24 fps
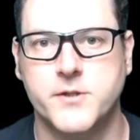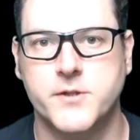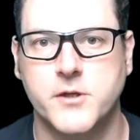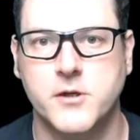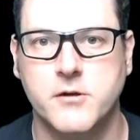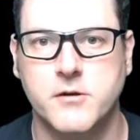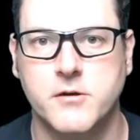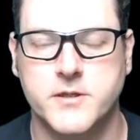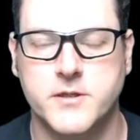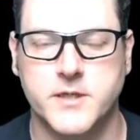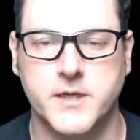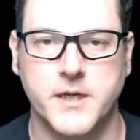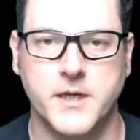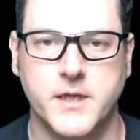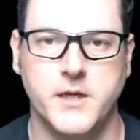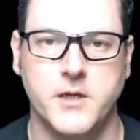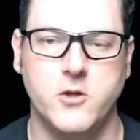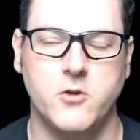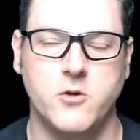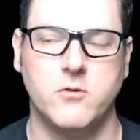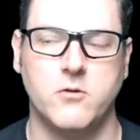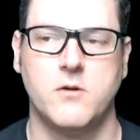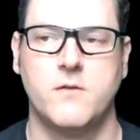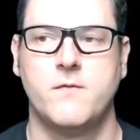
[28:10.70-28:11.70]

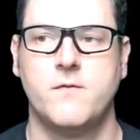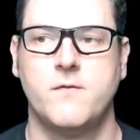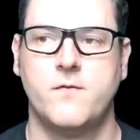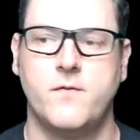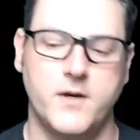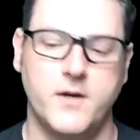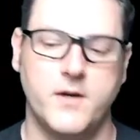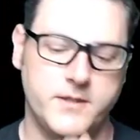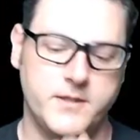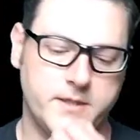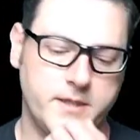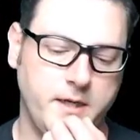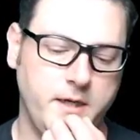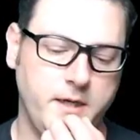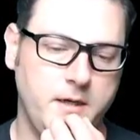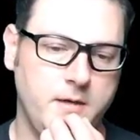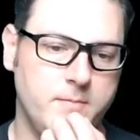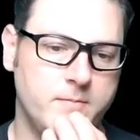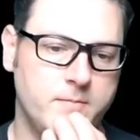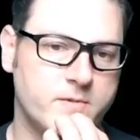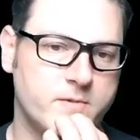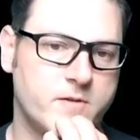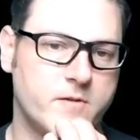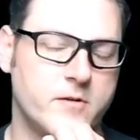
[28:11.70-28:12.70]
cybersecurity, you'll often find
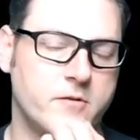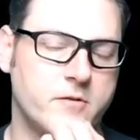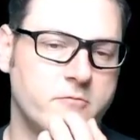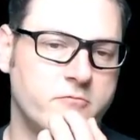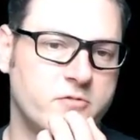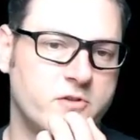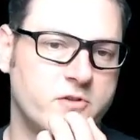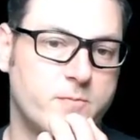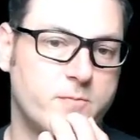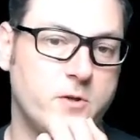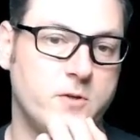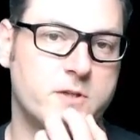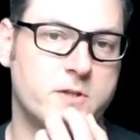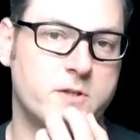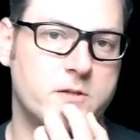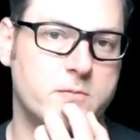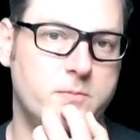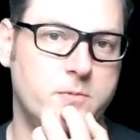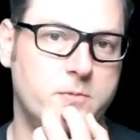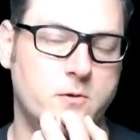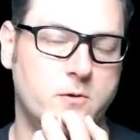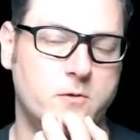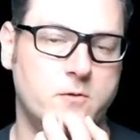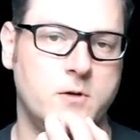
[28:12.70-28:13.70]
teams that are
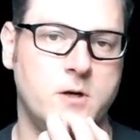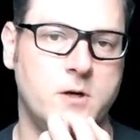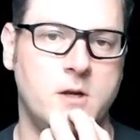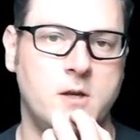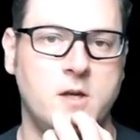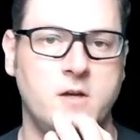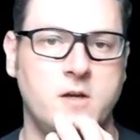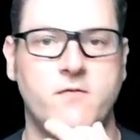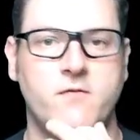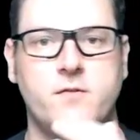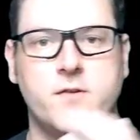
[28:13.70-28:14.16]
responsible